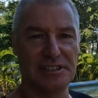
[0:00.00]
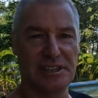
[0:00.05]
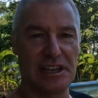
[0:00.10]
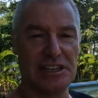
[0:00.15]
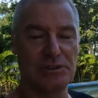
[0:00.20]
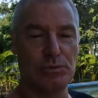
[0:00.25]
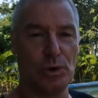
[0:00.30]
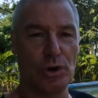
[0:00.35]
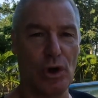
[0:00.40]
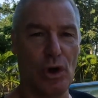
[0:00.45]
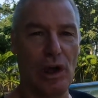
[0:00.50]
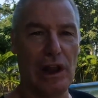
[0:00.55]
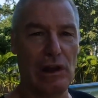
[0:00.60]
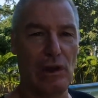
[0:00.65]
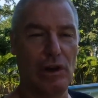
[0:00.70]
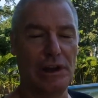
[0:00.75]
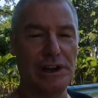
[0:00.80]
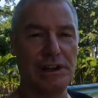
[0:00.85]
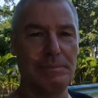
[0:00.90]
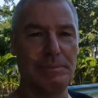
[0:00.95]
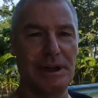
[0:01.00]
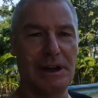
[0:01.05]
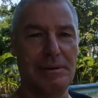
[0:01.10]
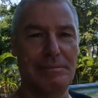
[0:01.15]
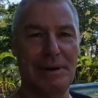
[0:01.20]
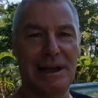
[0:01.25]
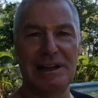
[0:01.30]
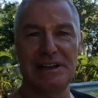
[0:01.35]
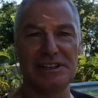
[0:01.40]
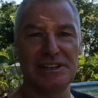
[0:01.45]
That's what I like about
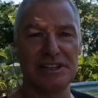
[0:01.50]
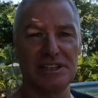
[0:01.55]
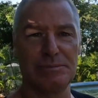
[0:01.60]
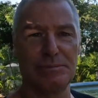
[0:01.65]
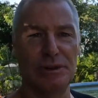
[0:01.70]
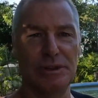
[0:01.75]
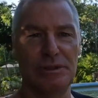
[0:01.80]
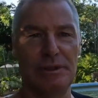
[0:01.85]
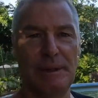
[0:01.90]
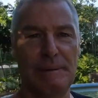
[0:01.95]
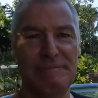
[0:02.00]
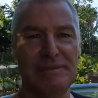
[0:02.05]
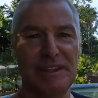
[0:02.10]
Marcus Smith.